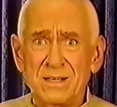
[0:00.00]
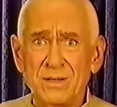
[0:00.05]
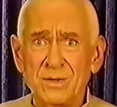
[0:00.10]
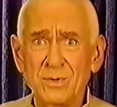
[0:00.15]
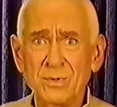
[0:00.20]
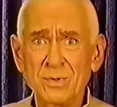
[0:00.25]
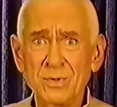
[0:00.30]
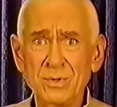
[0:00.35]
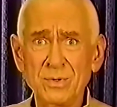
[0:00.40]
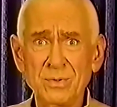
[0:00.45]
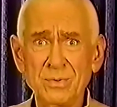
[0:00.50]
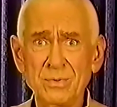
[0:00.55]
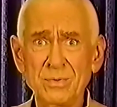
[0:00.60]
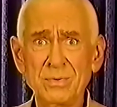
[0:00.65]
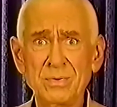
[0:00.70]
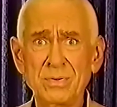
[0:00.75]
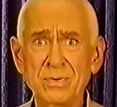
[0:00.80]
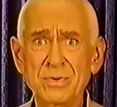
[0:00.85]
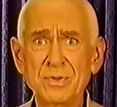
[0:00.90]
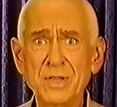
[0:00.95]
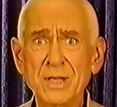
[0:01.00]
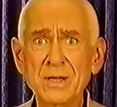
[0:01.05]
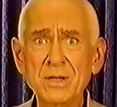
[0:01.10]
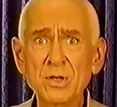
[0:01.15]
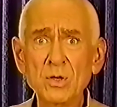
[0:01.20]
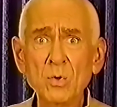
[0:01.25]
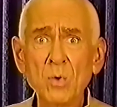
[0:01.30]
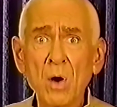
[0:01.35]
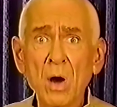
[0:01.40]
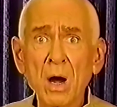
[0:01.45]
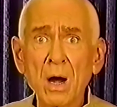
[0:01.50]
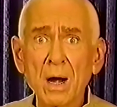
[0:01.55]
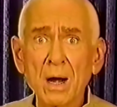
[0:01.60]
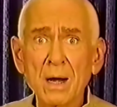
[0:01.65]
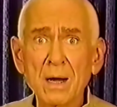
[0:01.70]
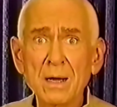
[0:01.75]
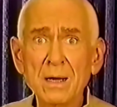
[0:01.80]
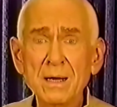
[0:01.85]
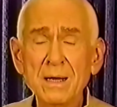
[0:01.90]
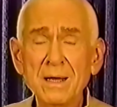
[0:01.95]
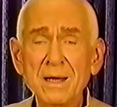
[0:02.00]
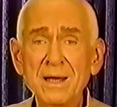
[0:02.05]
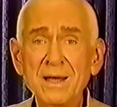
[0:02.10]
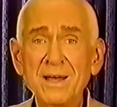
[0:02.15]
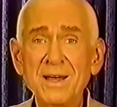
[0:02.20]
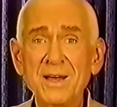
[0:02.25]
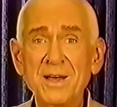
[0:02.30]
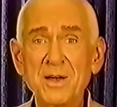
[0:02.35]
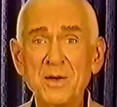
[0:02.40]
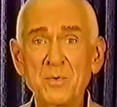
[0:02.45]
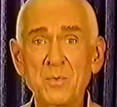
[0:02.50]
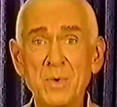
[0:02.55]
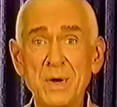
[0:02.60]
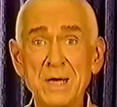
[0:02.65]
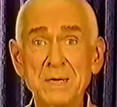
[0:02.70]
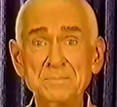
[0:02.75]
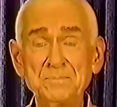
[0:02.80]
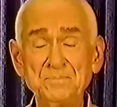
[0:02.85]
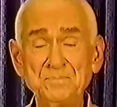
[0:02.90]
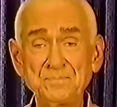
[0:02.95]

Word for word: with brand new black and white Nikes.